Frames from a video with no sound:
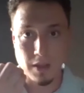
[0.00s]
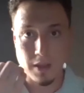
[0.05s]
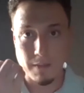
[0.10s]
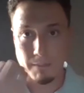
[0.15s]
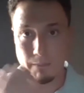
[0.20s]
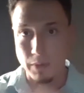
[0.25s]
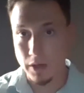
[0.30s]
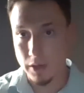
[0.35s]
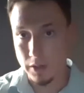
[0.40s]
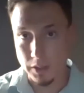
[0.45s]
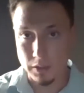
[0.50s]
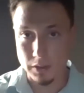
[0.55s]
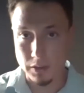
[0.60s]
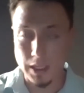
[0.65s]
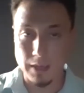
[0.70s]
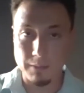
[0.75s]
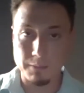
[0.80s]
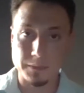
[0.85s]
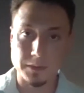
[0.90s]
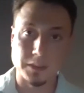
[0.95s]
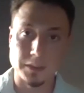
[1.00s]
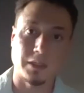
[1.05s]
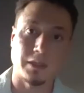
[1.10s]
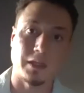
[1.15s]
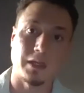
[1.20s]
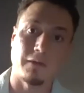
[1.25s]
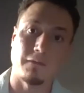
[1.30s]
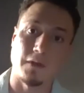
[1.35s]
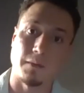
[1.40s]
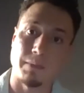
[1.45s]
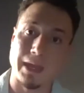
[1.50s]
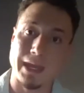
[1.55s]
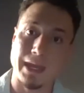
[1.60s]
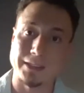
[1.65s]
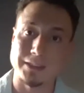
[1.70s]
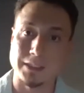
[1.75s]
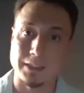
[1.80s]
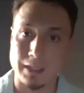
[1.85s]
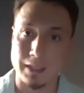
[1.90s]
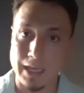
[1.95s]
burn your lips. And then if you're
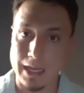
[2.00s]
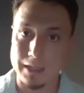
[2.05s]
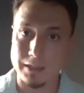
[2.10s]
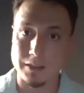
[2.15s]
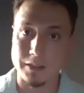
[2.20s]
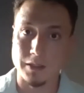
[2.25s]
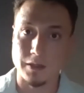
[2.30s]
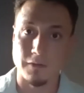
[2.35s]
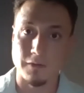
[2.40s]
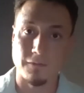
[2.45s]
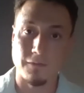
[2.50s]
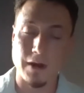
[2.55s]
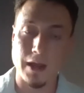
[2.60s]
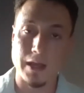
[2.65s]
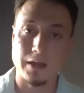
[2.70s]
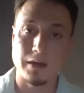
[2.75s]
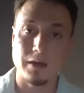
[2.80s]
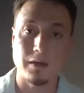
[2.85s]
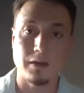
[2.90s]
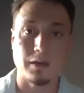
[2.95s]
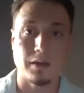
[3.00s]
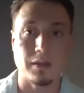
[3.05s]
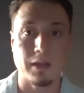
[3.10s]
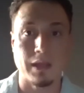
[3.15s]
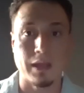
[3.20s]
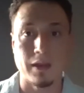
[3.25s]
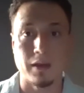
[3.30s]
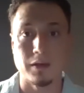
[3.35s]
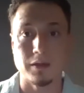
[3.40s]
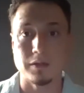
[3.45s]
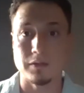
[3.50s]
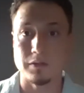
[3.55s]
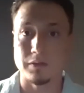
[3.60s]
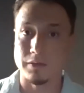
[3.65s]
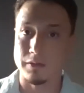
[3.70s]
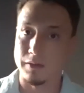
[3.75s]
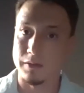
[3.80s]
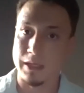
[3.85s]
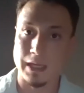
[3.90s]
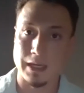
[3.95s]
passing that to your friend and they're
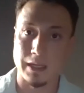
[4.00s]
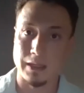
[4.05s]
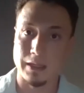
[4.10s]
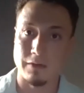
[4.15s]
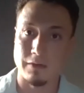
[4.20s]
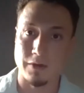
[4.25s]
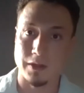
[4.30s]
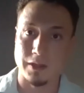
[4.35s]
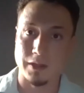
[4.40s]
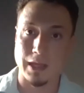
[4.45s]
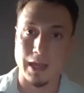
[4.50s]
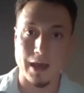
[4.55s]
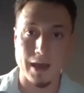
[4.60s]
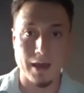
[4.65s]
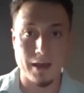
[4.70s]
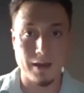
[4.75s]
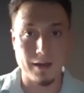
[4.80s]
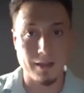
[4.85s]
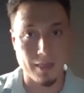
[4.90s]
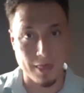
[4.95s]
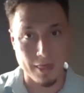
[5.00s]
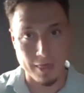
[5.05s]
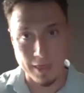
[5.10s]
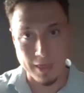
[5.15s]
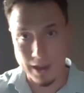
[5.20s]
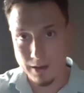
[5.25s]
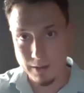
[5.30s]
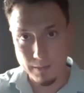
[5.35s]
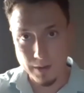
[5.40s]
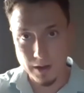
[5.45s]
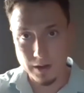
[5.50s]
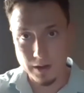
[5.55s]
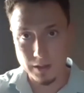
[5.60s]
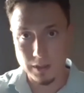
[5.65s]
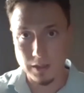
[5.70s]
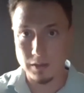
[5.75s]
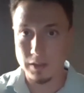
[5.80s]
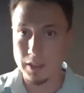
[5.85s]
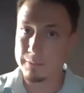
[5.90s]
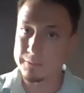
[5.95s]
getting it really hot, they're burning
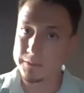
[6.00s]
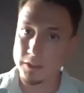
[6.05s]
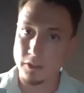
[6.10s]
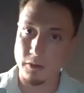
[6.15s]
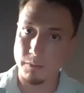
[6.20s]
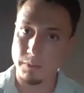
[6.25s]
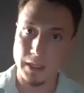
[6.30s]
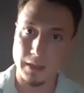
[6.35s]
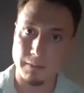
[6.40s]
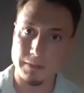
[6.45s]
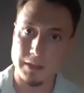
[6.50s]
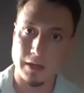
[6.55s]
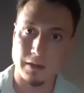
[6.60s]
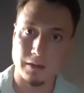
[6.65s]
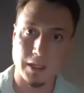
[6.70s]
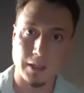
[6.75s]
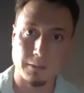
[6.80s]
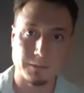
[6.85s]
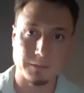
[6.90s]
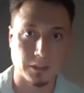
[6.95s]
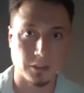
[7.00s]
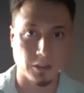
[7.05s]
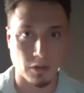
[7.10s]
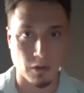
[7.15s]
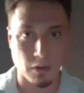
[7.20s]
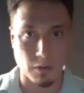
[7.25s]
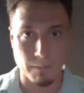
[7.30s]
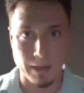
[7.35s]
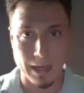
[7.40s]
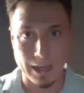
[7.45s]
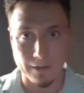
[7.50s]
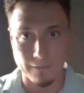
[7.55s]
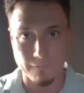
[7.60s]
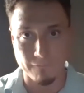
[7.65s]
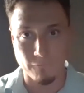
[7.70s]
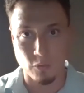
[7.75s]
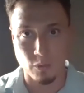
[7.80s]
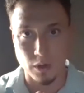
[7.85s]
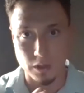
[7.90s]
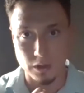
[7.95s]
their lips and opening up their lips, and you're going back and
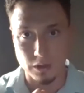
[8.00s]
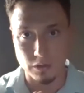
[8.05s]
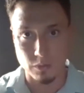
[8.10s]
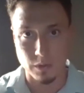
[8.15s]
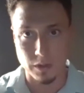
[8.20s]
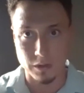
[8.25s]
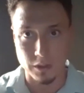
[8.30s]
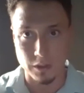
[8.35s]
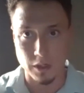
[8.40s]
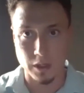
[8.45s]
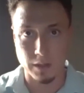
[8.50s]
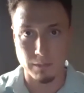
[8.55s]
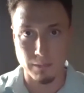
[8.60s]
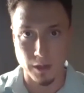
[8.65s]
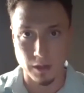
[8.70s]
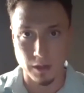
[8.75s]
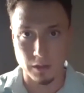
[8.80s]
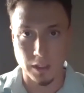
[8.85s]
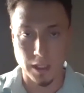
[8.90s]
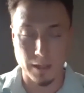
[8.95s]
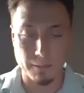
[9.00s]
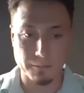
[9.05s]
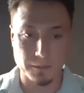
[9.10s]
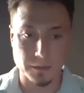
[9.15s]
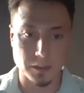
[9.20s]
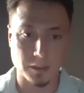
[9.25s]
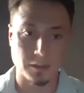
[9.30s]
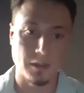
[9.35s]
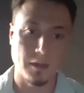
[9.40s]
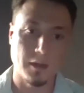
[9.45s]
forth with dirty burnt lips.